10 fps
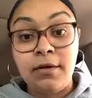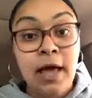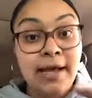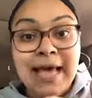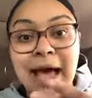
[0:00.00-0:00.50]

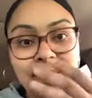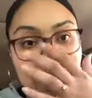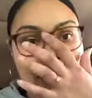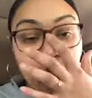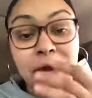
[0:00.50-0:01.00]
Exactly.
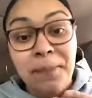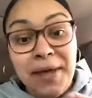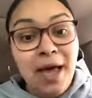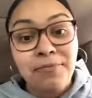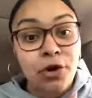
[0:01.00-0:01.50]
At 3
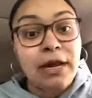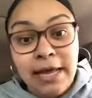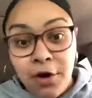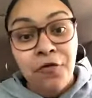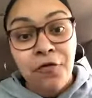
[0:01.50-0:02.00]
p.m., you're going to
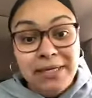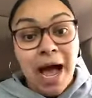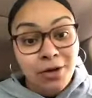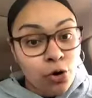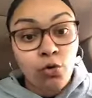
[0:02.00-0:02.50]
hear from a
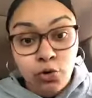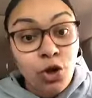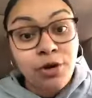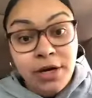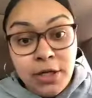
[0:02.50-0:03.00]
doctor who
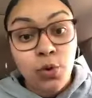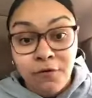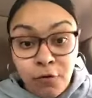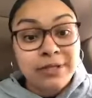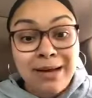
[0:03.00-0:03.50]
turned into a
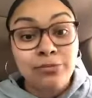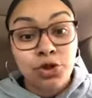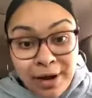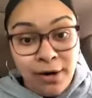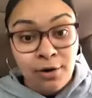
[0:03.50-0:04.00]
full time
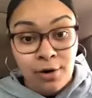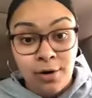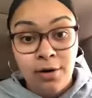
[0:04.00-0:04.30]
trader.